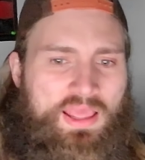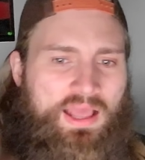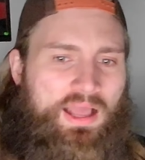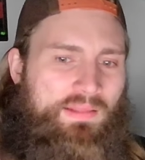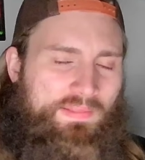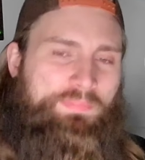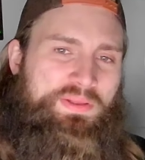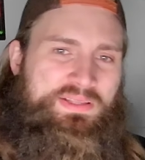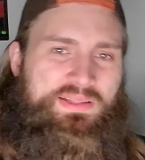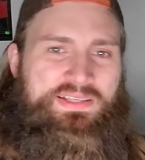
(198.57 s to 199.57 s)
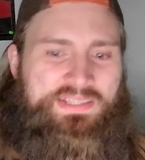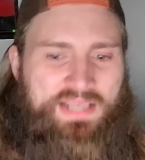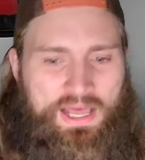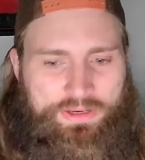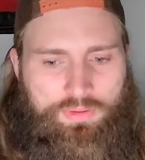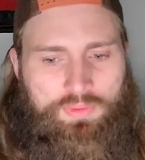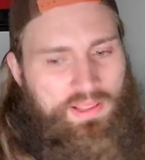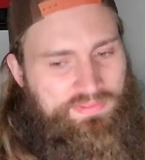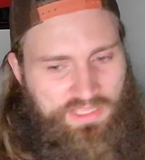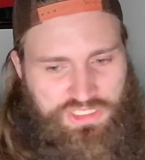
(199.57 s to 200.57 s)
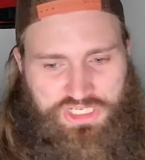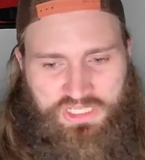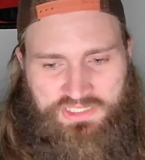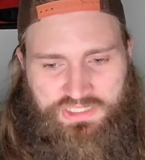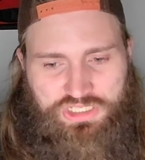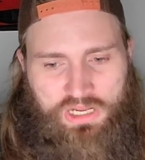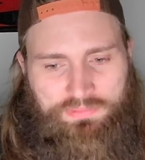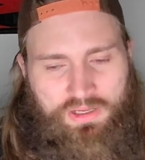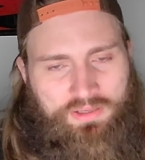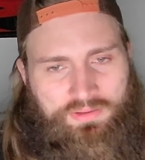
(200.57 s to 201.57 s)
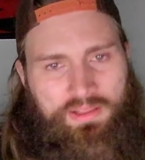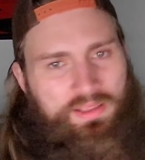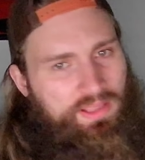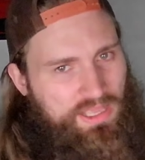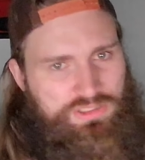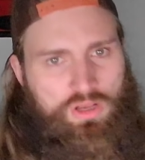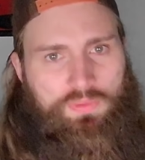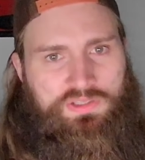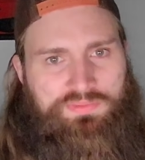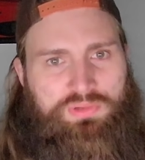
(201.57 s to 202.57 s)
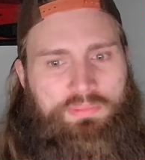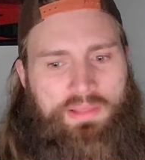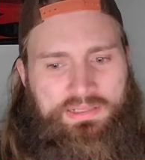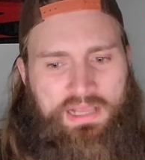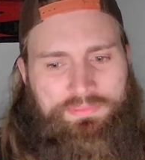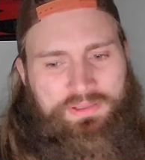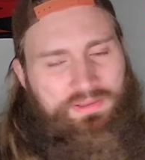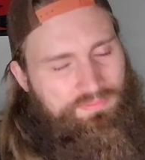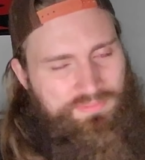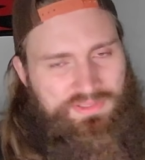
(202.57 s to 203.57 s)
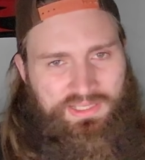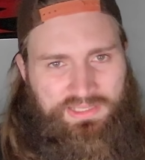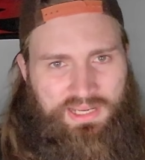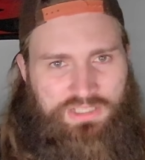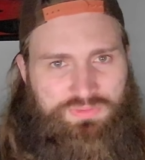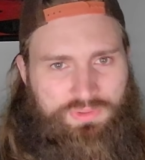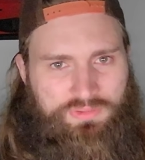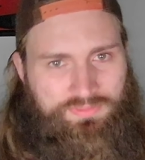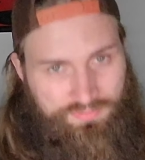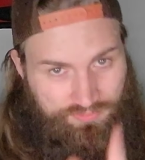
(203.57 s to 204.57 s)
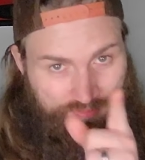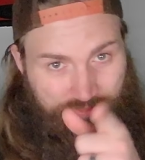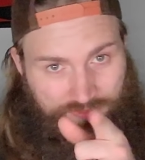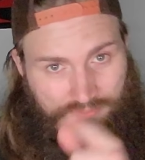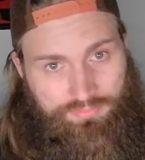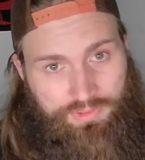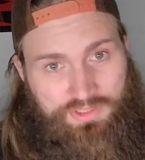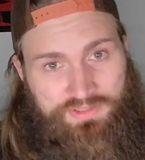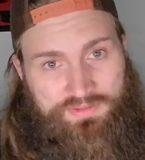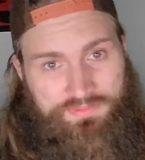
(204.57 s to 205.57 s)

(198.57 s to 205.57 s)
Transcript: I like Melissa Gatto. I think she gets the job done. As always, subscribe, like, comment. See you at the next one. Peace.